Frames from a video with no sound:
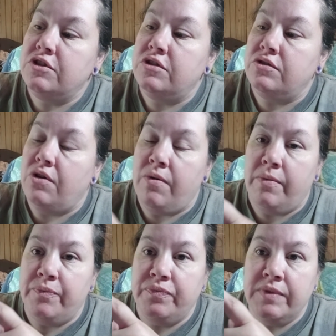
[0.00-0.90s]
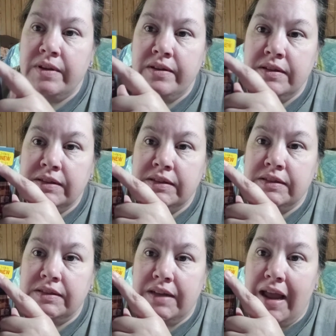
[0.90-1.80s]
So,
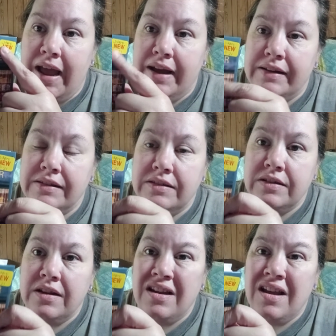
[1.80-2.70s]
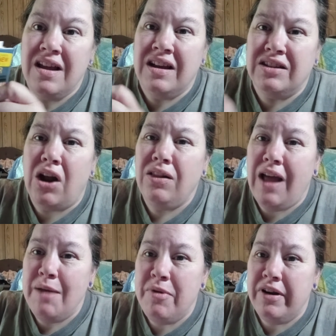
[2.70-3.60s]
yeah. Because our
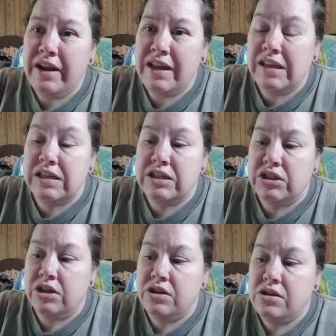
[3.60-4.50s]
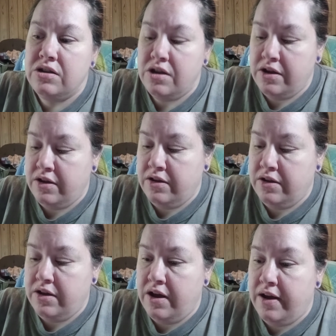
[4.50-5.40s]
library is
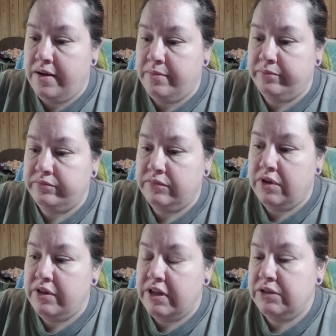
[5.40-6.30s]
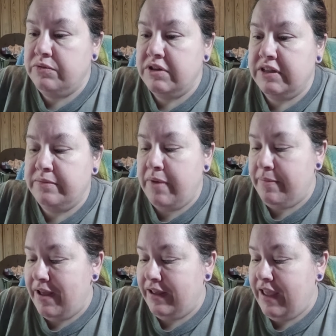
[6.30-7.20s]
um, this one is by
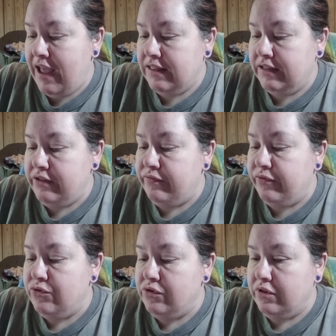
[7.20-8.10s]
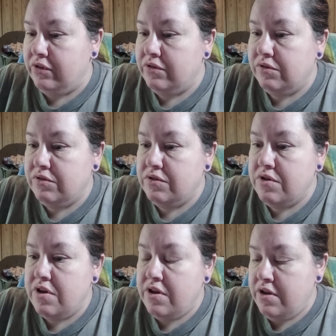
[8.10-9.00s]
Kathleen Fuller.
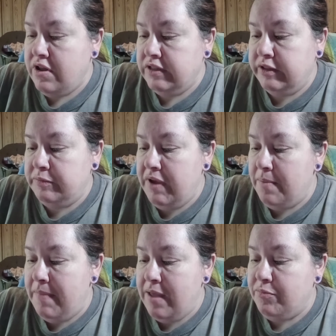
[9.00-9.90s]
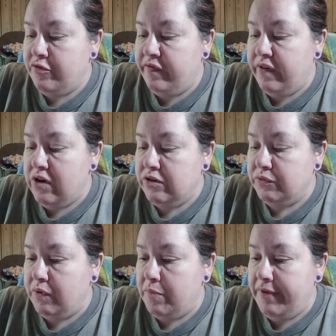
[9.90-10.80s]
It's supposed to be a Maple
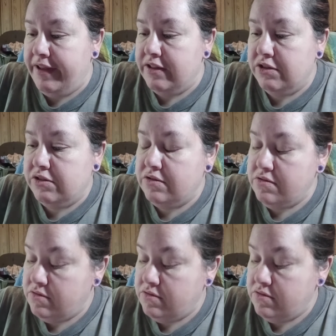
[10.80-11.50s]
Falls romance.